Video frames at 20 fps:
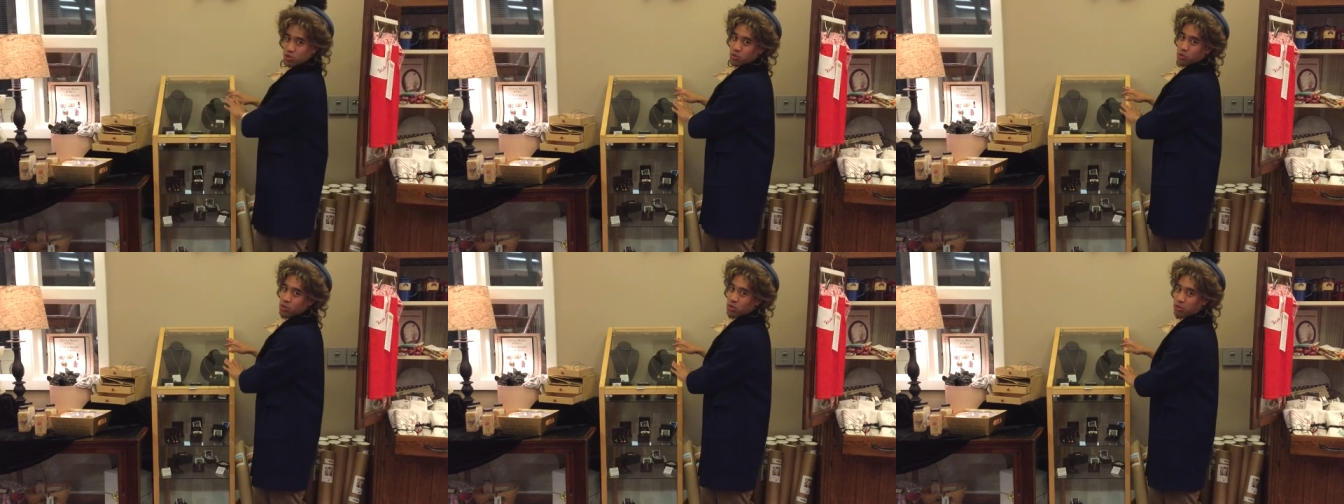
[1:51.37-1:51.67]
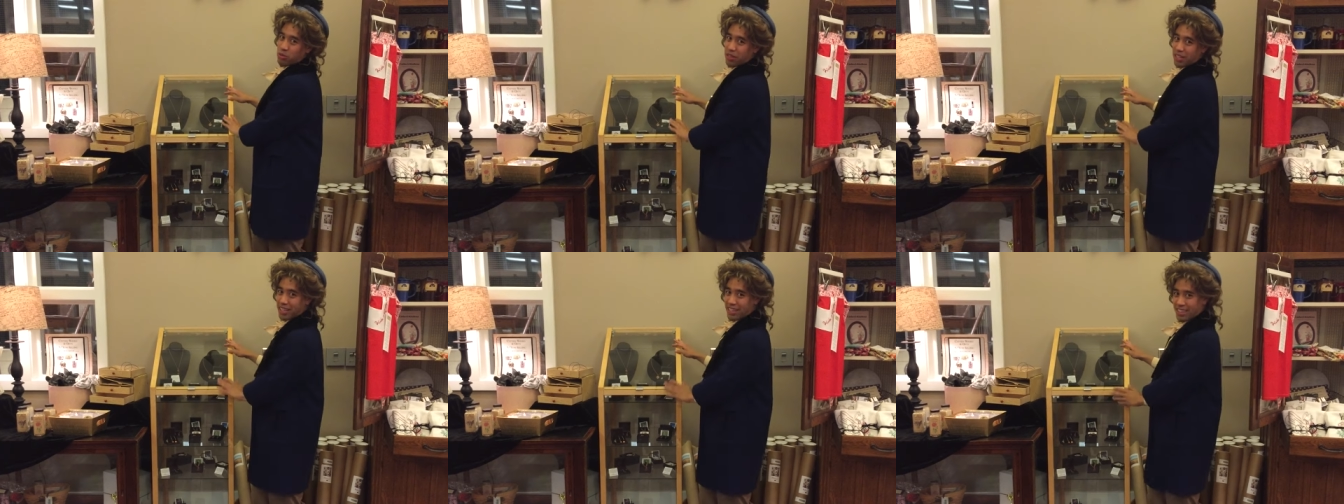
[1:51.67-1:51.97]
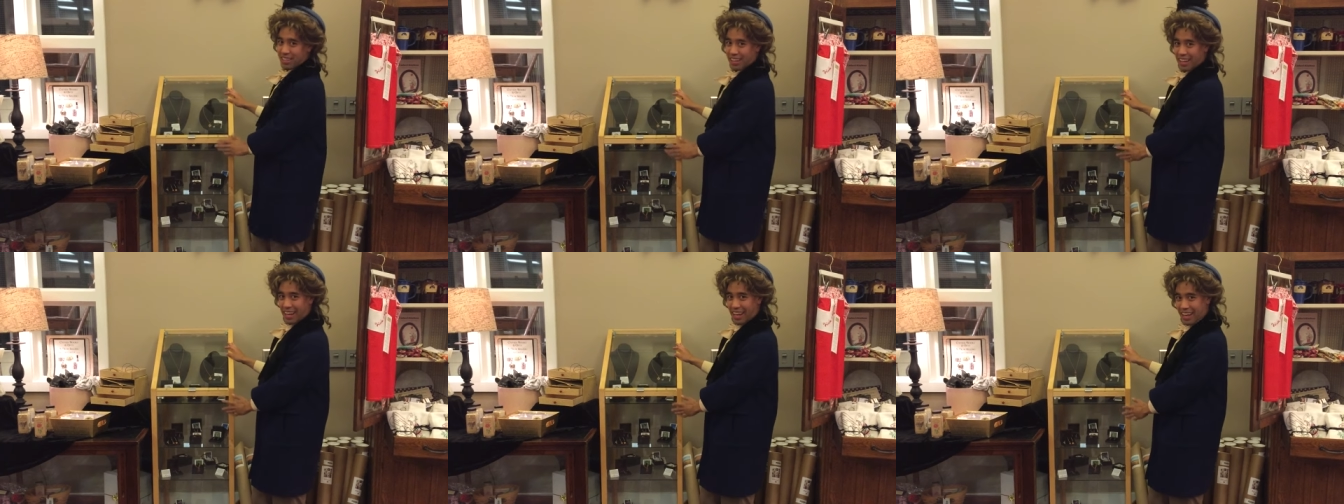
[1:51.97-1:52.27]
Jewelry
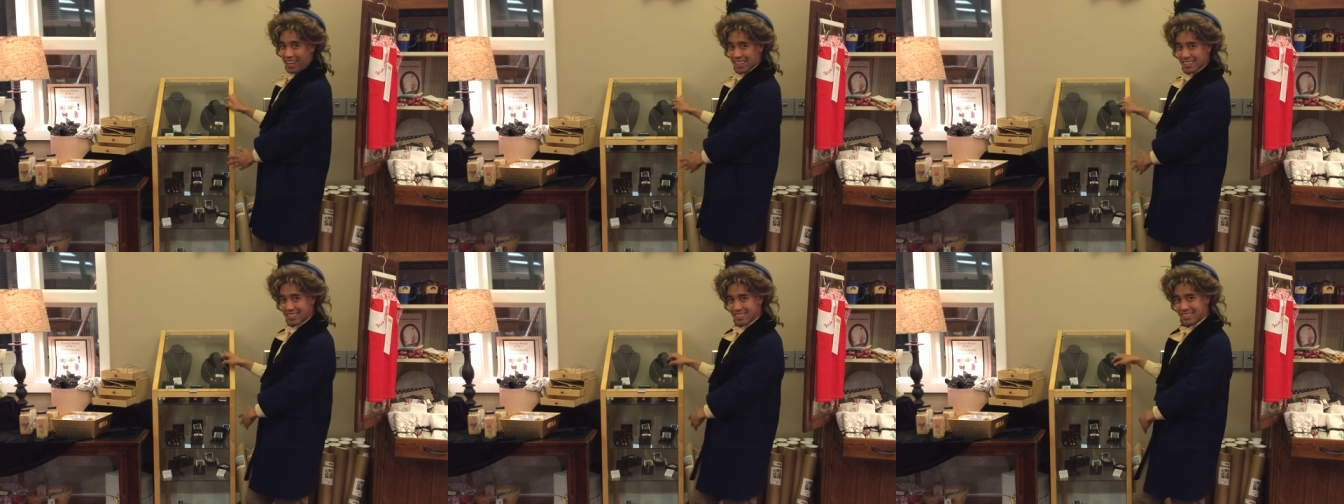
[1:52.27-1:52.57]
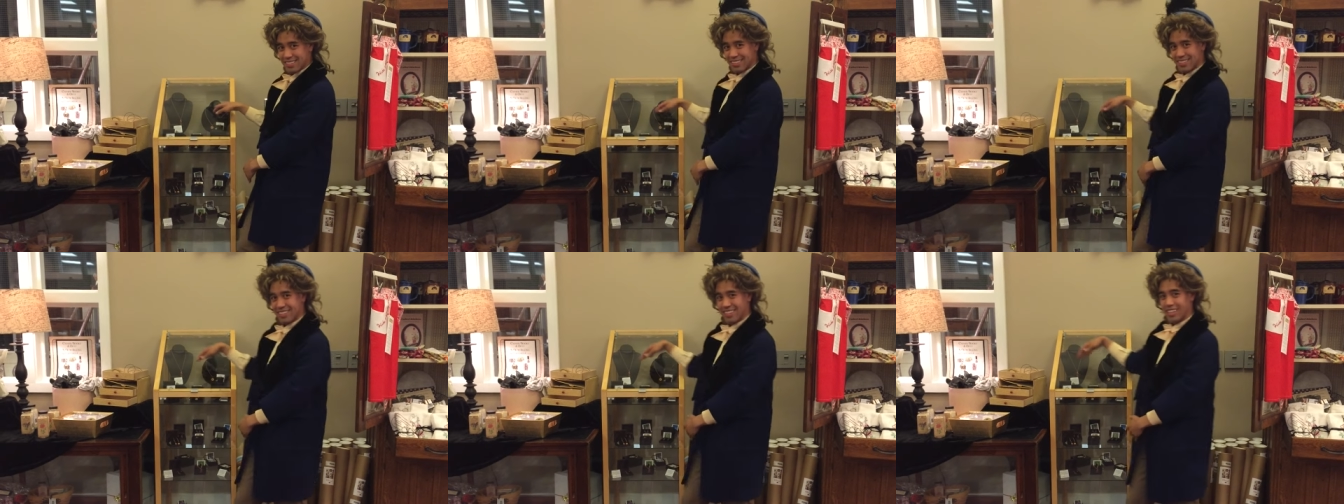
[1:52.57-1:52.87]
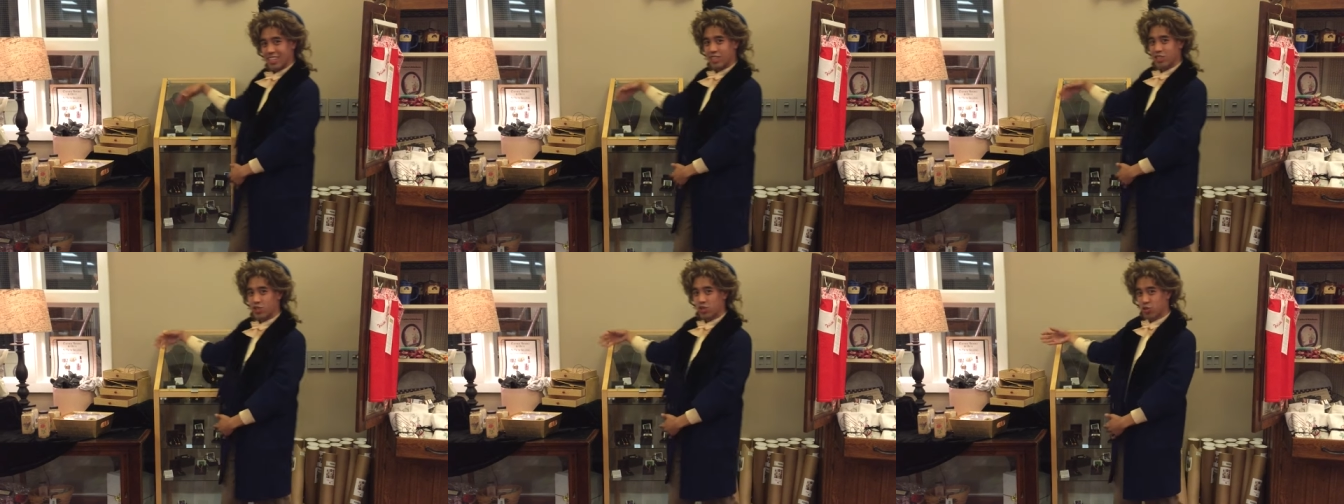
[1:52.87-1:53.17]
in a case.
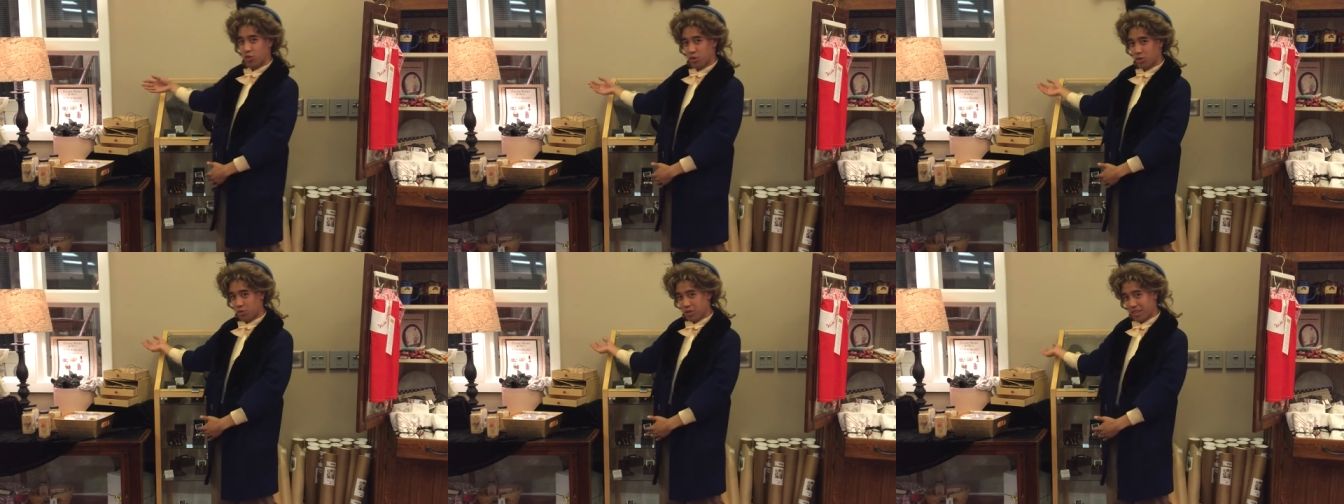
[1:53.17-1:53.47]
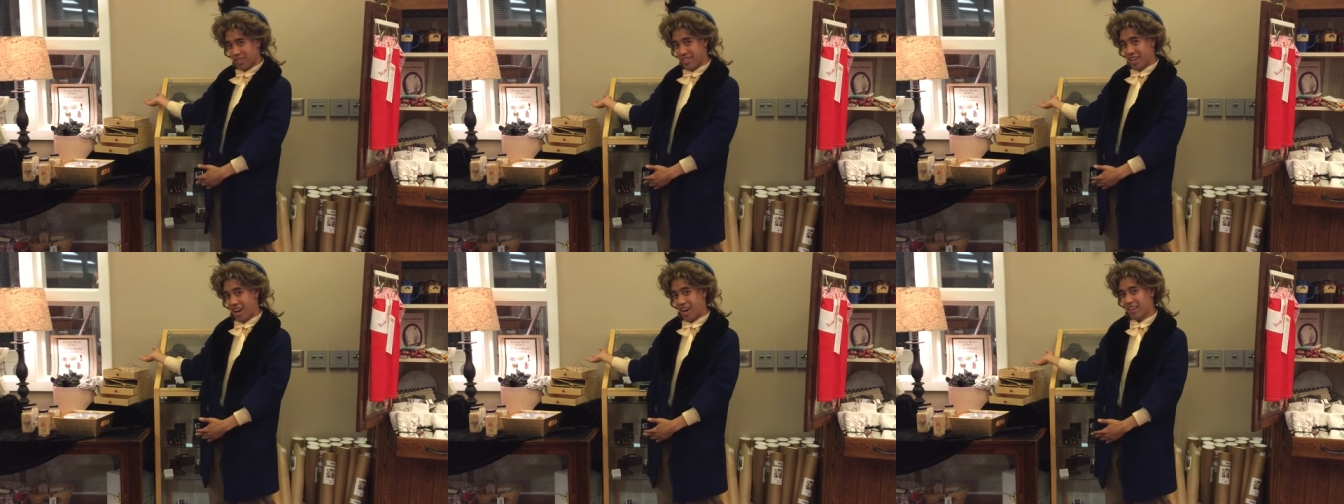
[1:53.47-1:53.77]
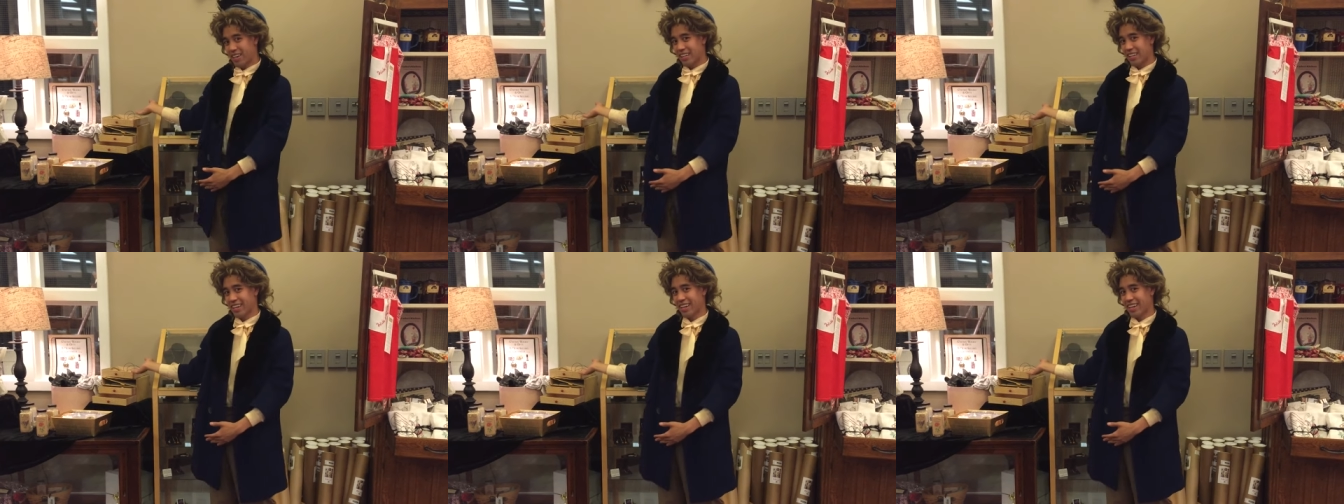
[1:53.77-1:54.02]
Jewelry not in a